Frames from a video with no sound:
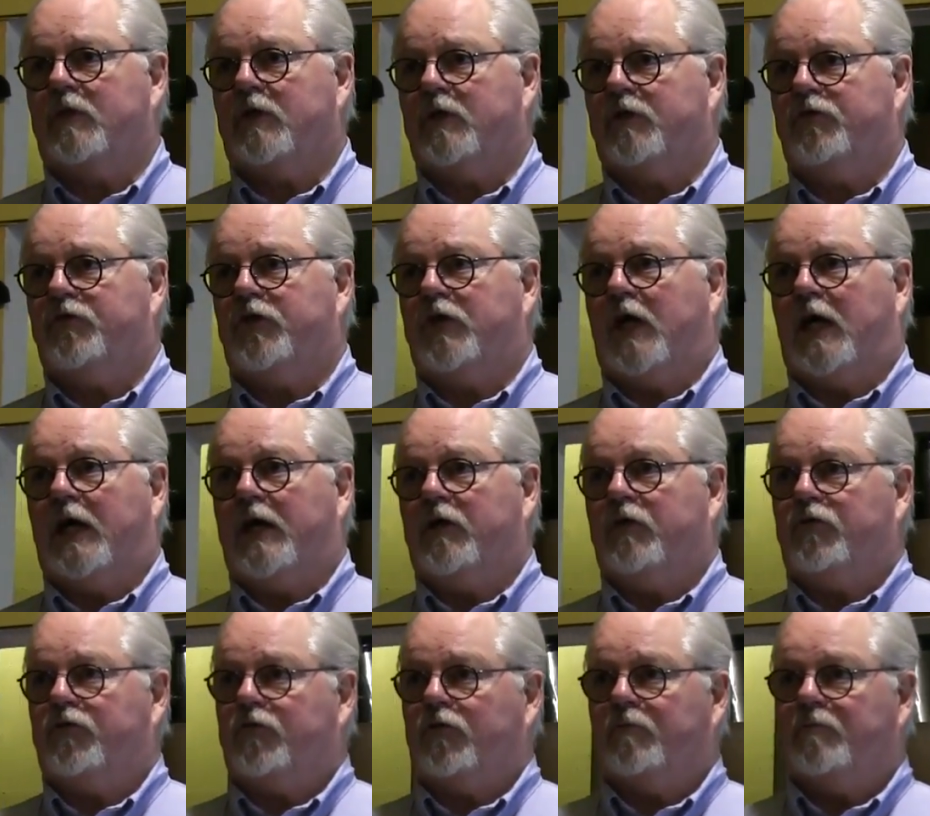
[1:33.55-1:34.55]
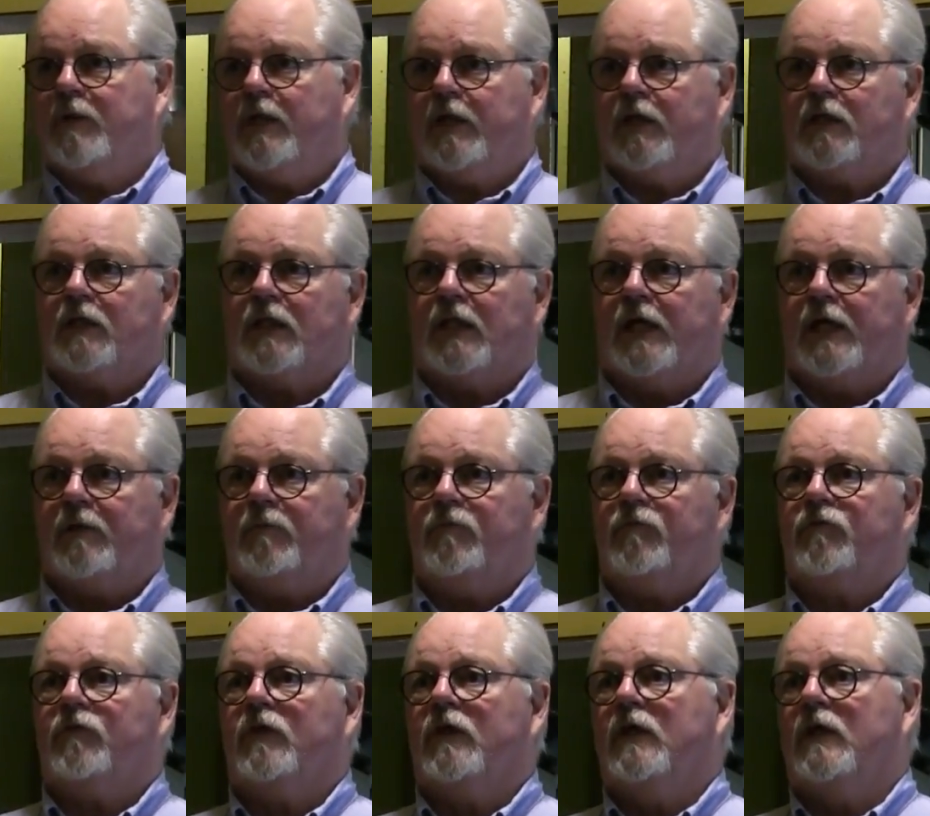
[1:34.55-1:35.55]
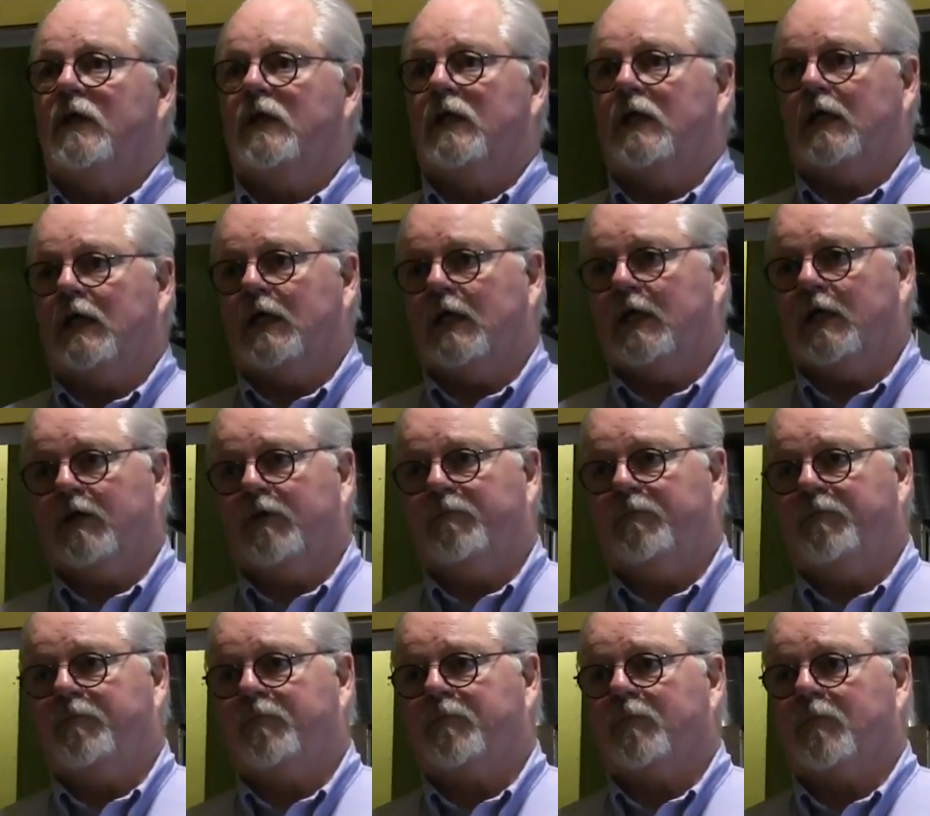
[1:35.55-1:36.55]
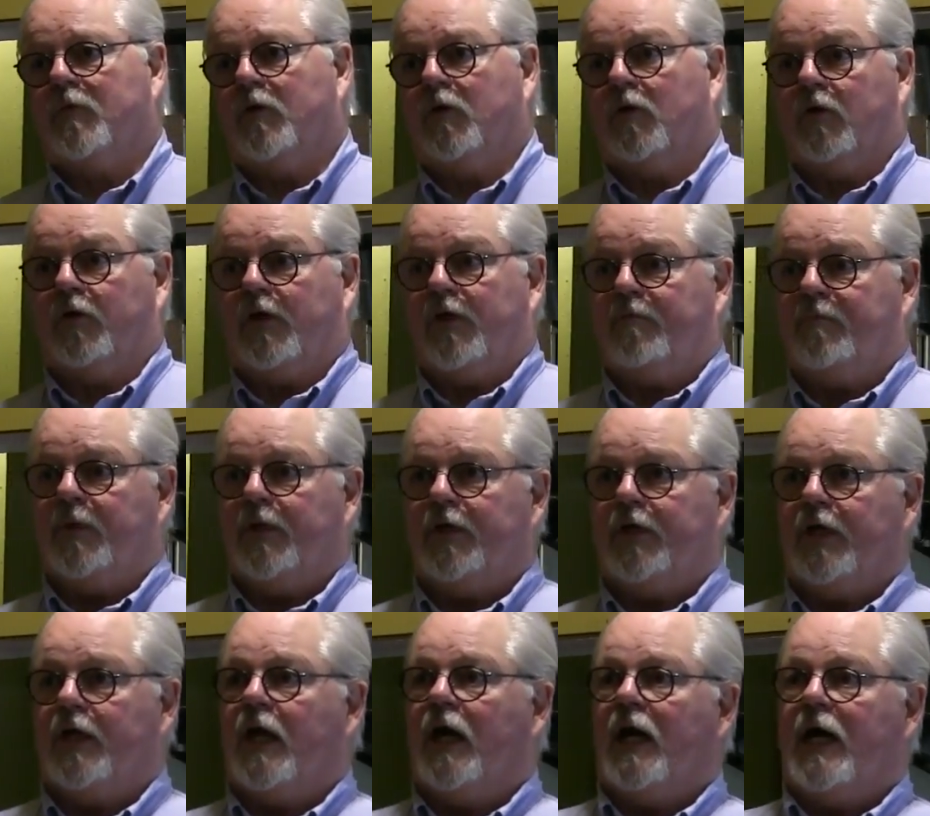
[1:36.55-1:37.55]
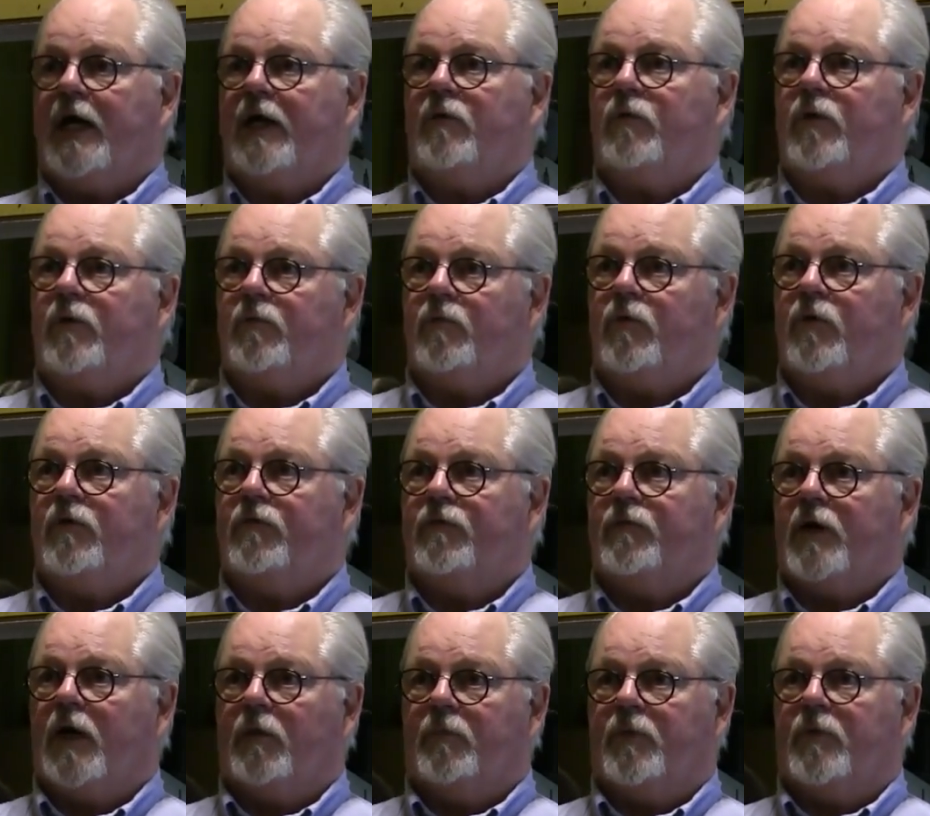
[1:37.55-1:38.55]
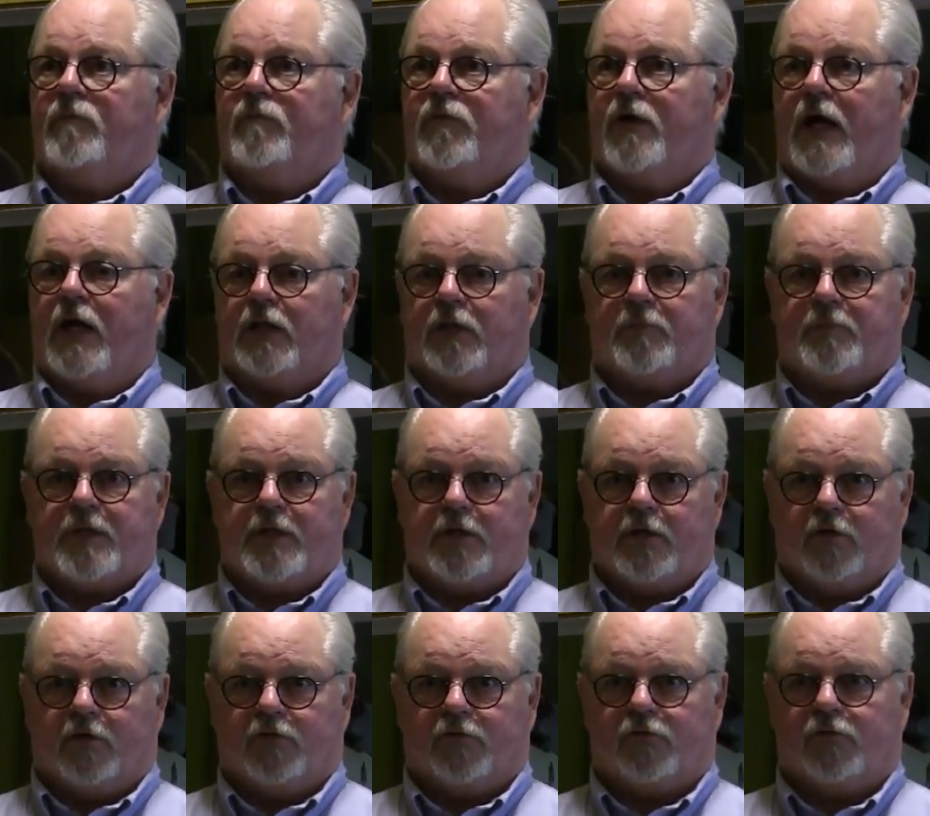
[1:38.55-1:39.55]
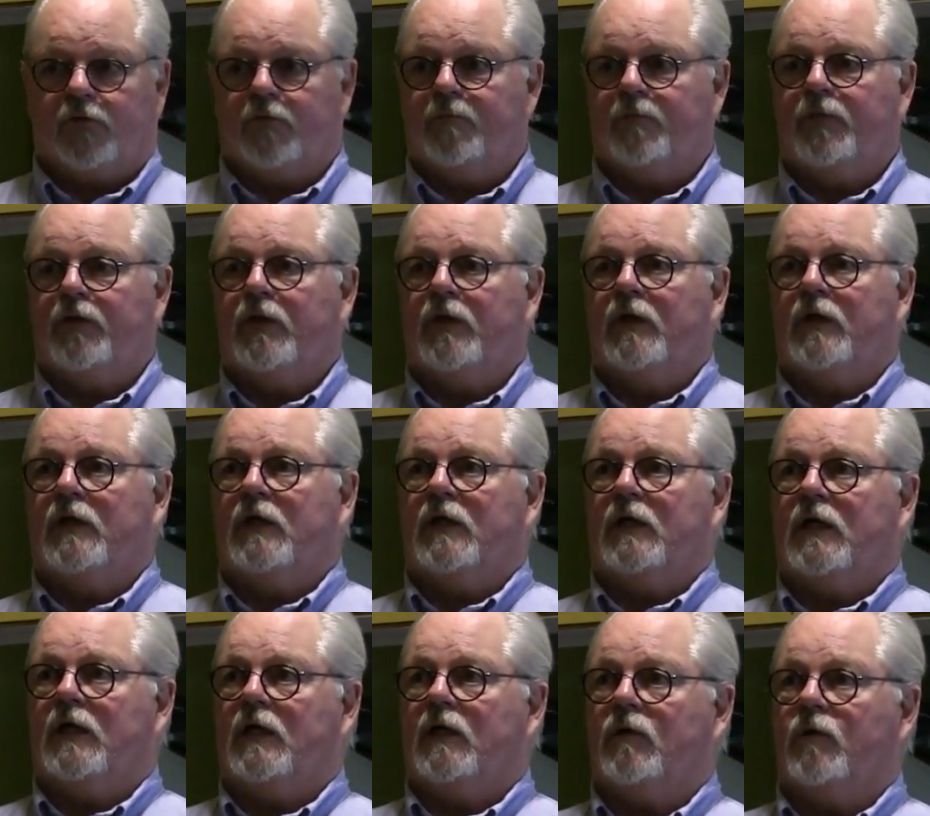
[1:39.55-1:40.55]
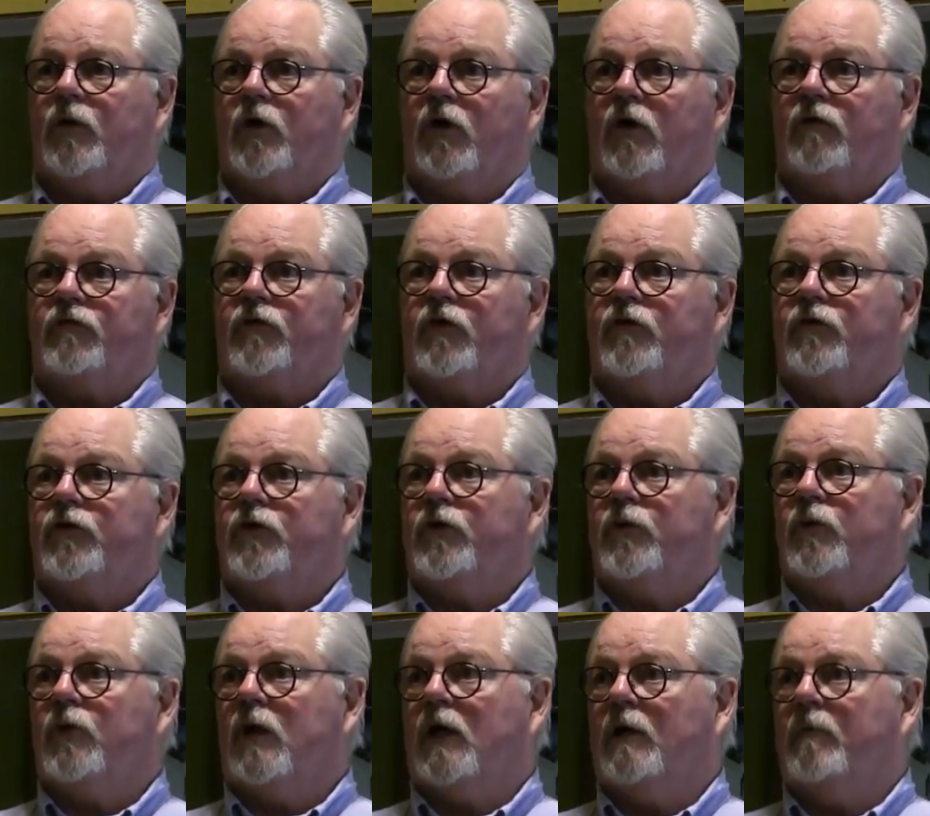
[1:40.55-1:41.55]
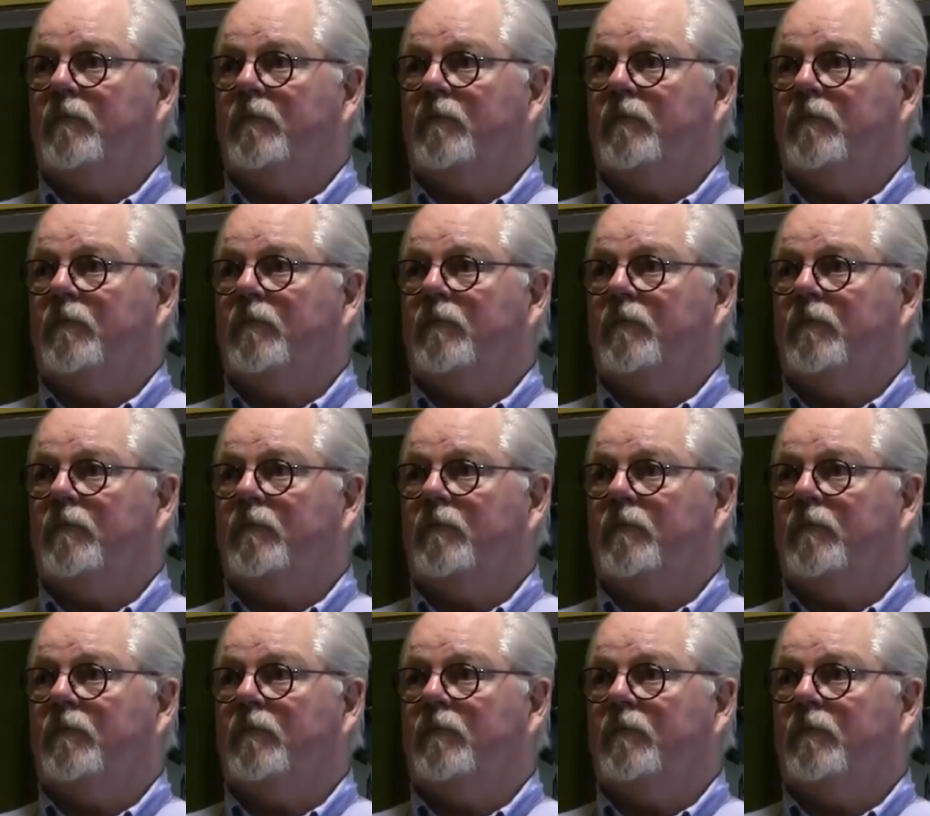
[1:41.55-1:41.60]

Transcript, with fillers: the, GI who submitted claims uh, or they've been denied, we've, we've helped them file appeals. Uh, we also do